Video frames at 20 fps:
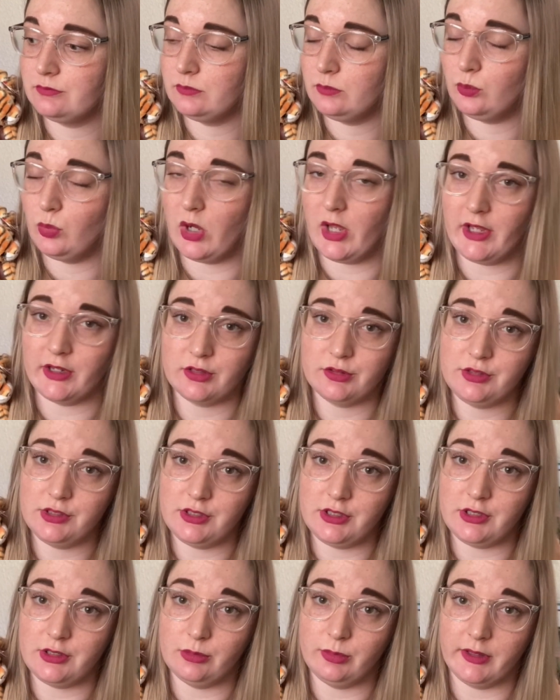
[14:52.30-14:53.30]
work to
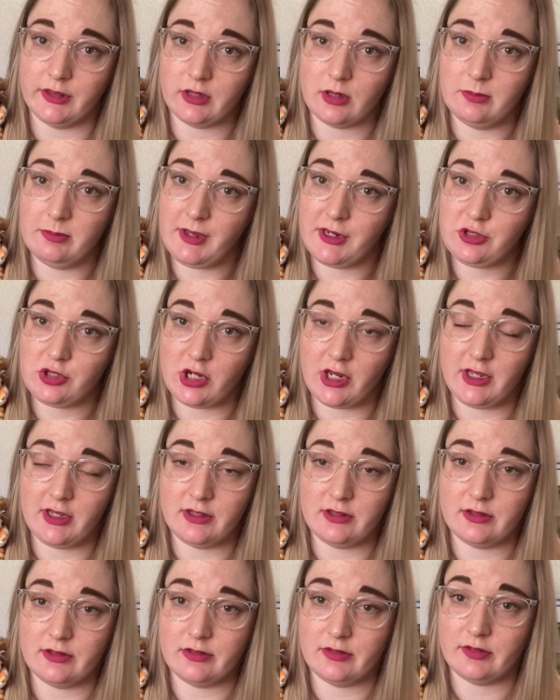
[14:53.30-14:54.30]
do with
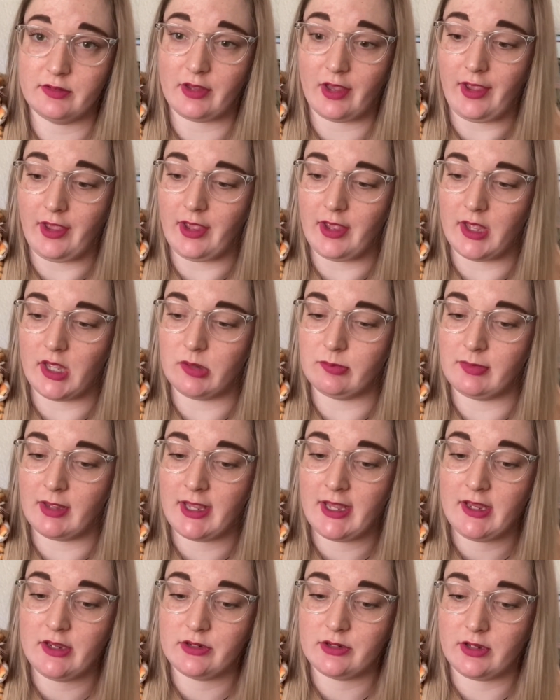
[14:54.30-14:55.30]
commissions,
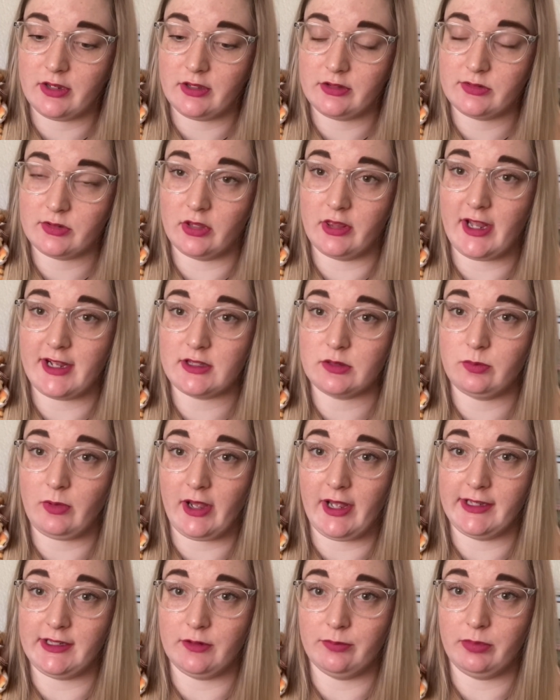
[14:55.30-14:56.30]
so that's
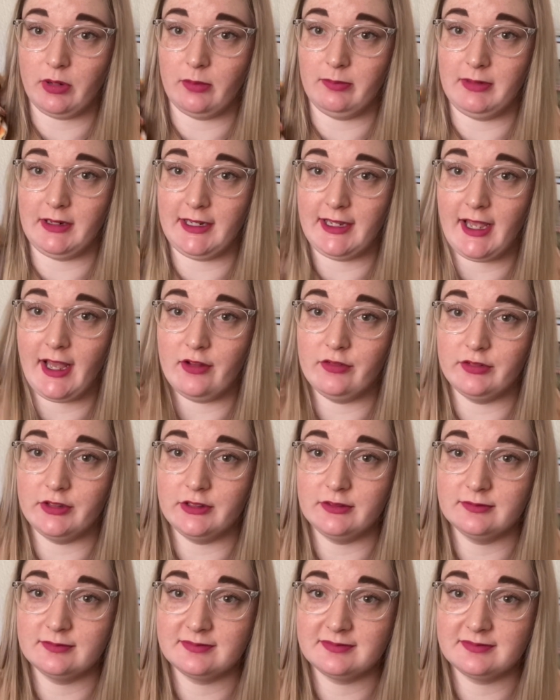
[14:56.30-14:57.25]
why you probably haven't